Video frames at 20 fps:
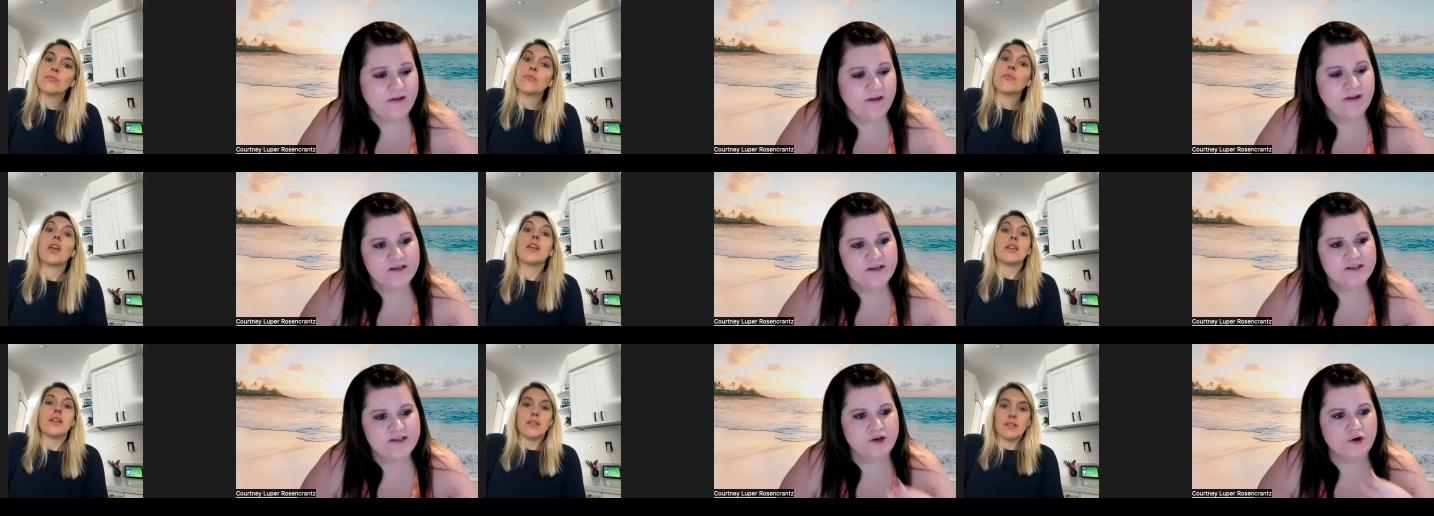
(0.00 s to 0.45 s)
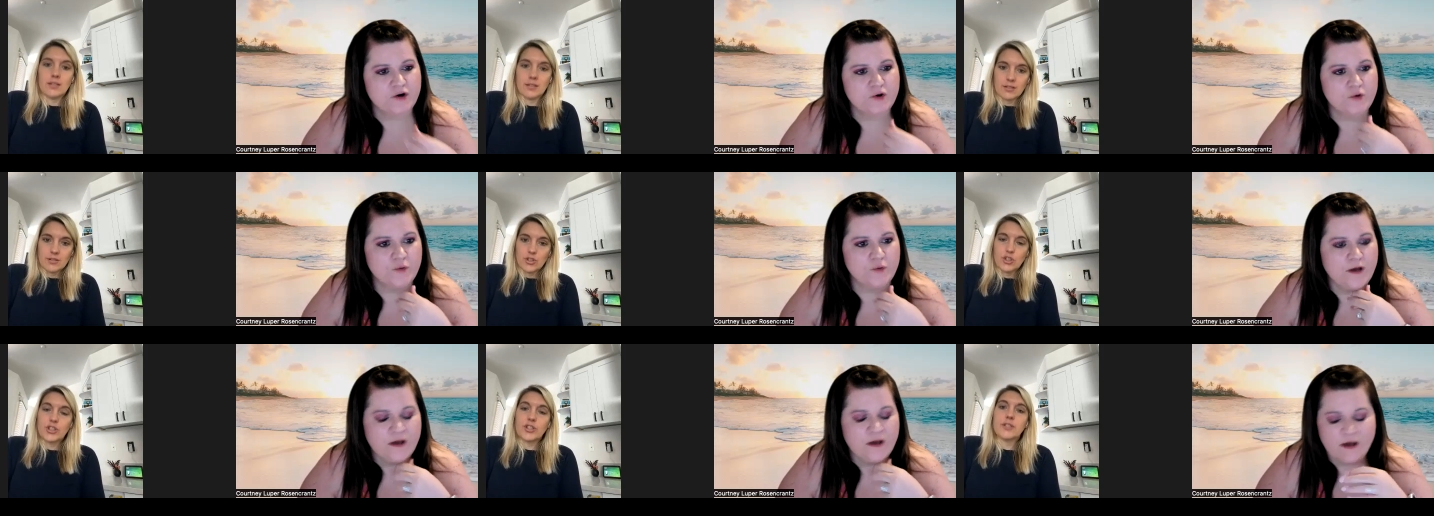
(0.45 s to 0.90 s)

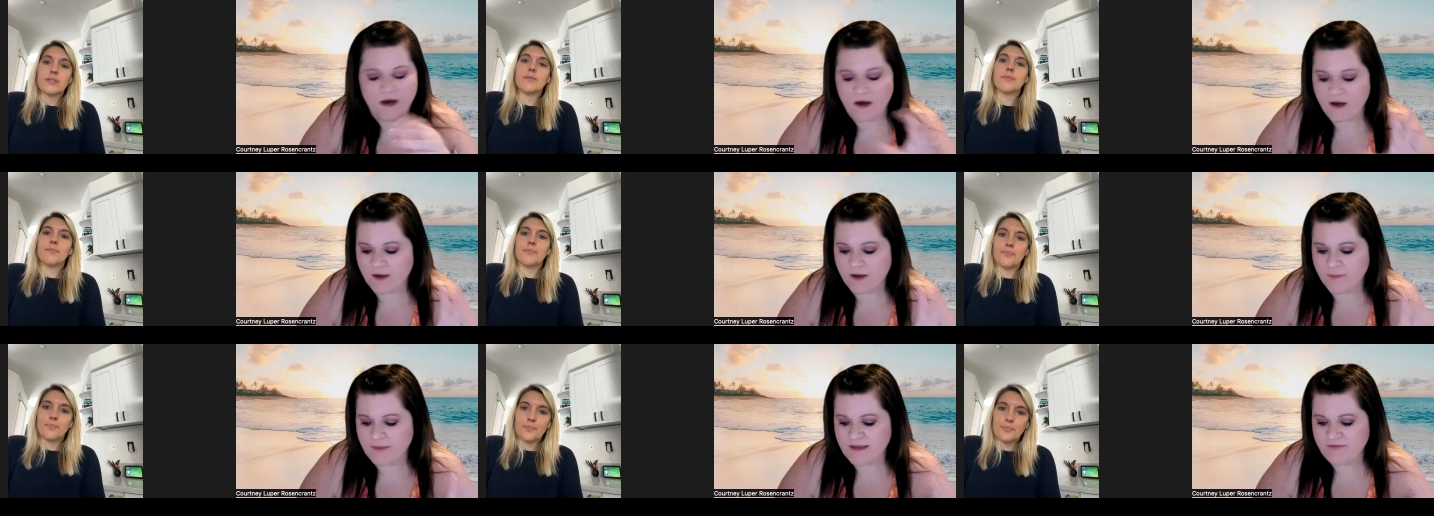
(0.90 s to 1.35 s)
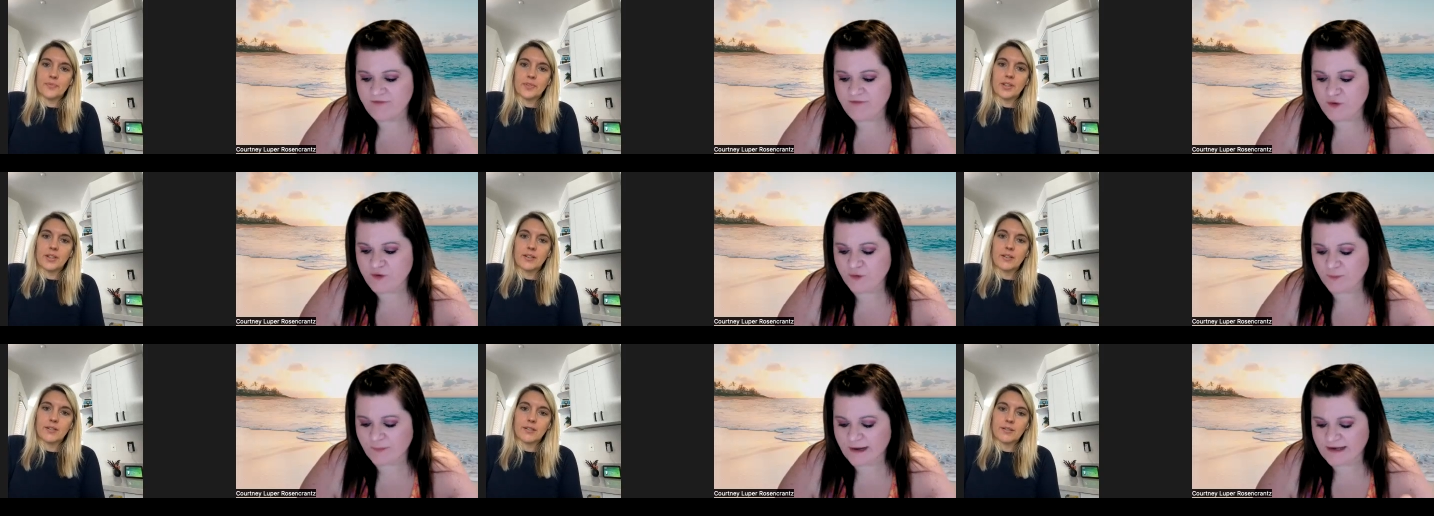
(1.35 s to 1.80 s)
Speaker 1: So um, if you
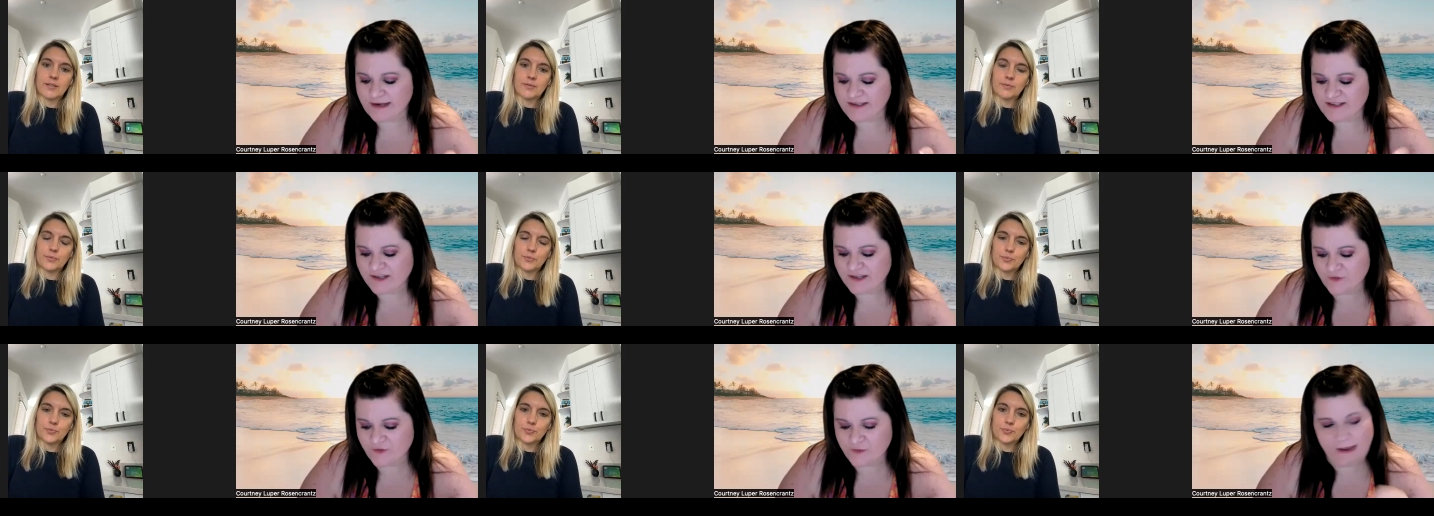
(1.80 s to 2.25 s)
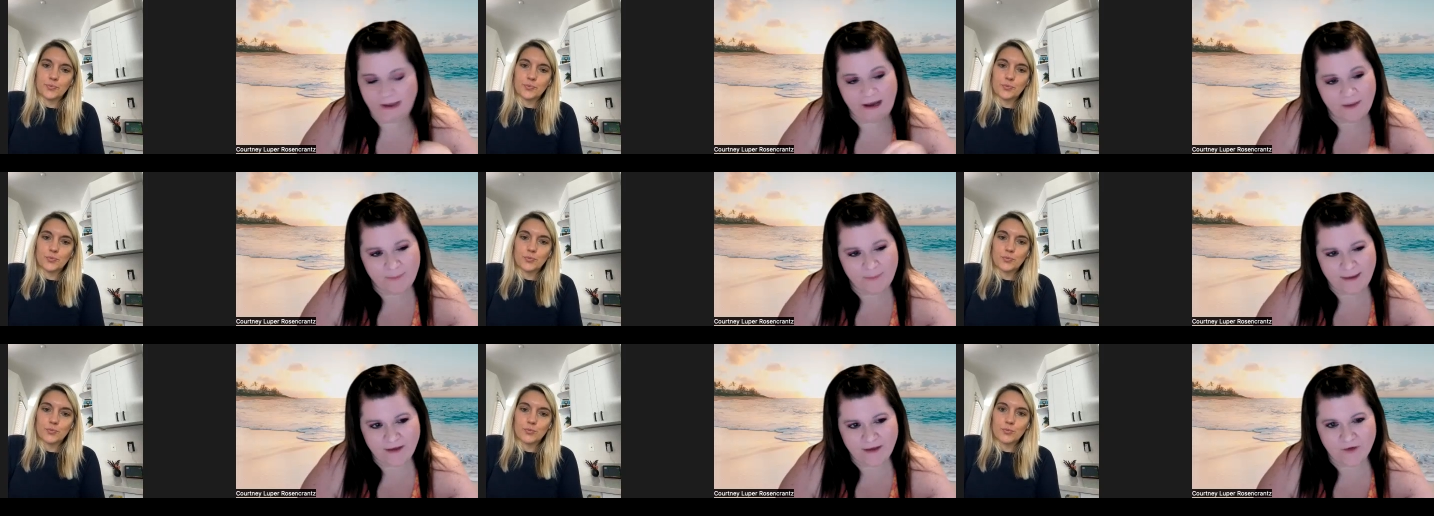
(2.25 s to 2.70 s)
don't mind telling them how,
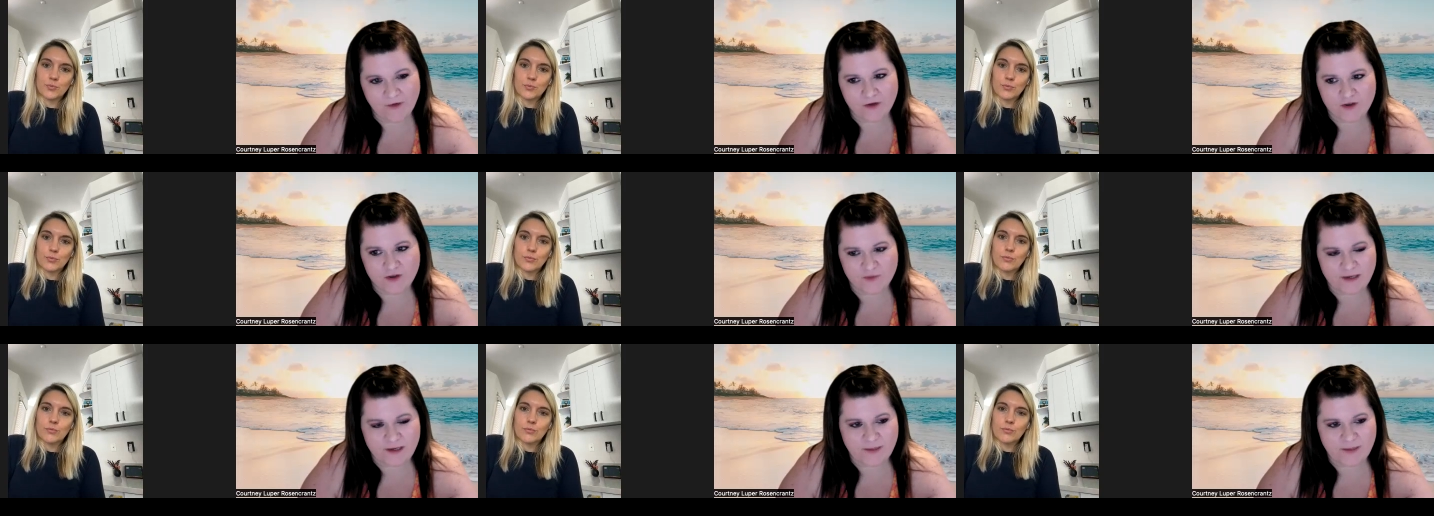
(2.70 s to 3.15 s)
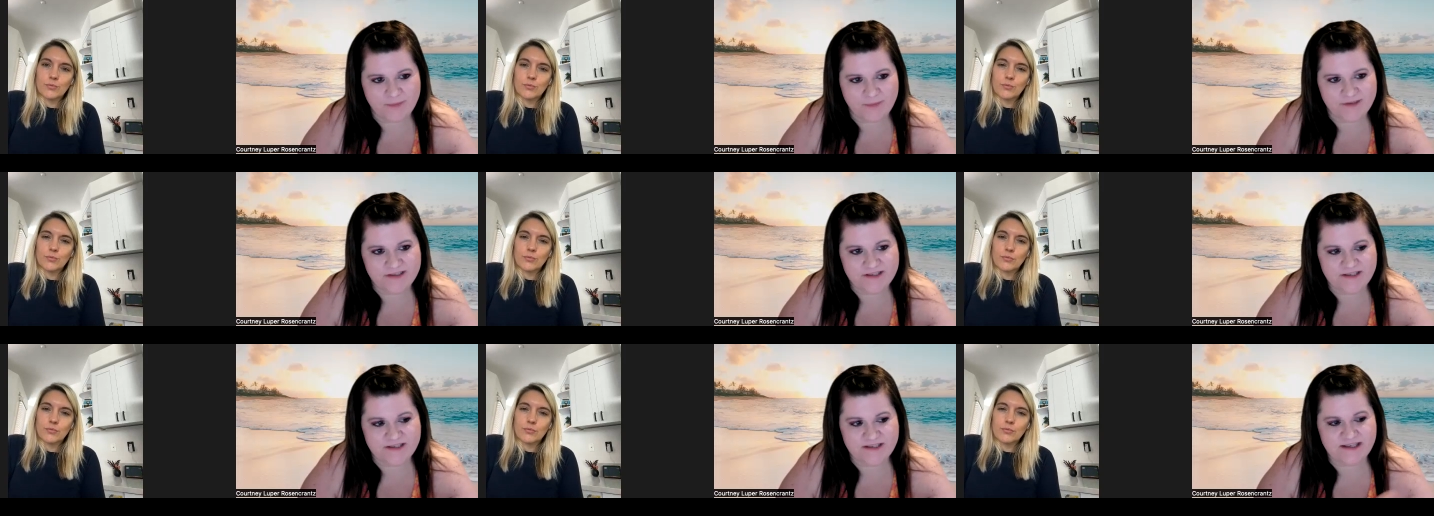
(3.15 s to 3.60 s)
how long you've been in
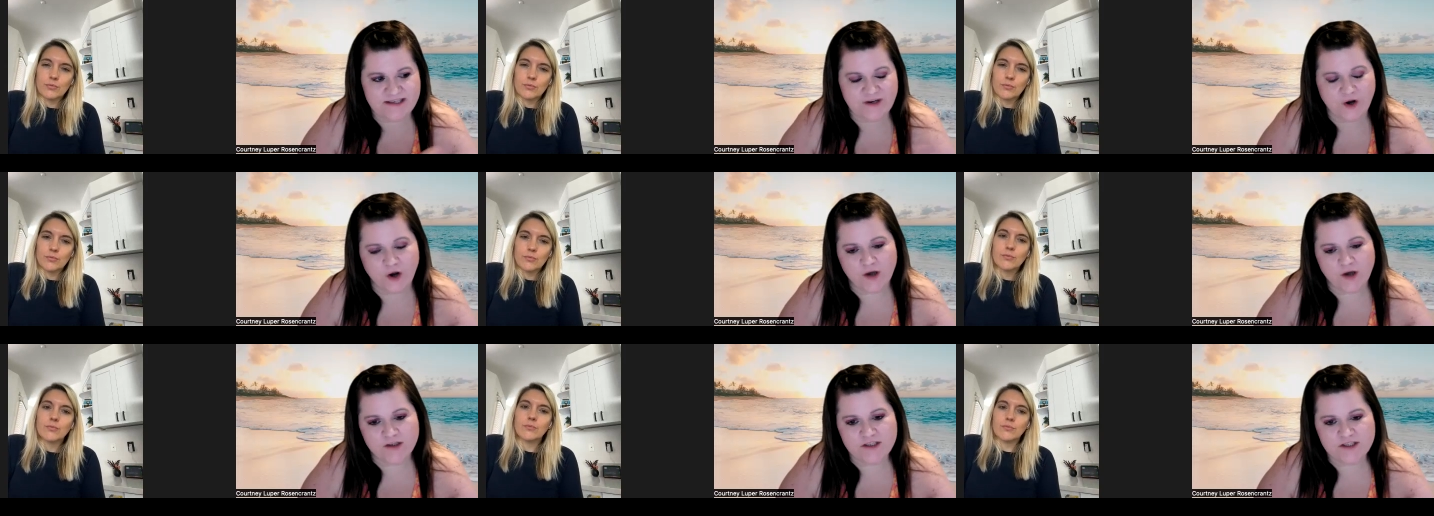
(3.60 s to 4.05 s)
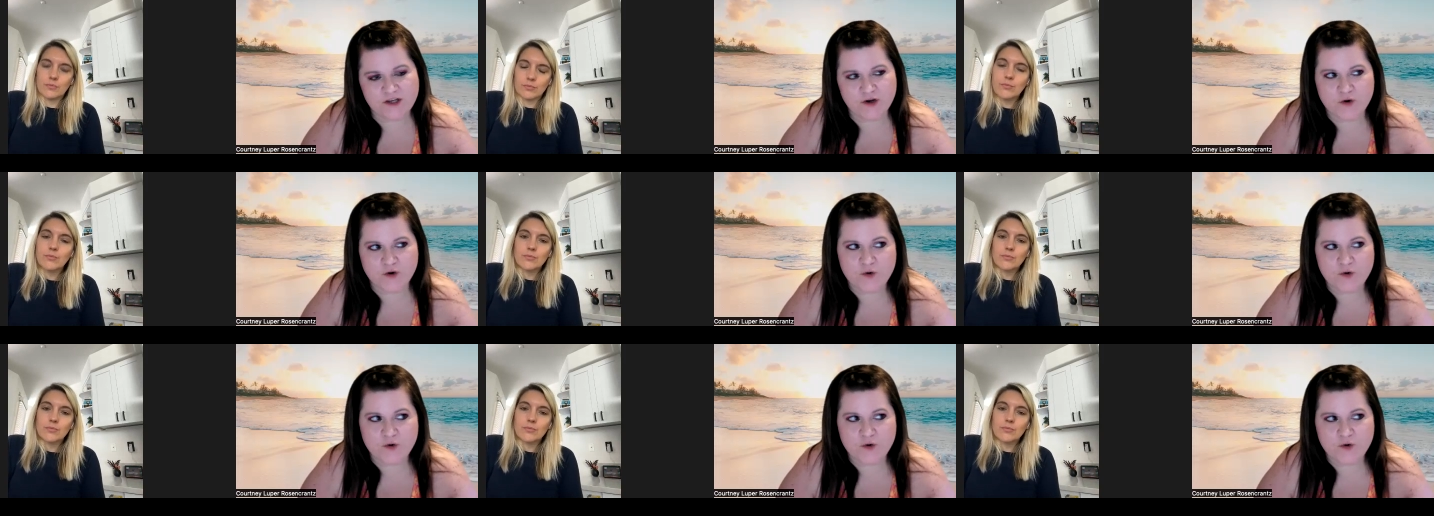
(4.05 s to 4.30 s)
business, and also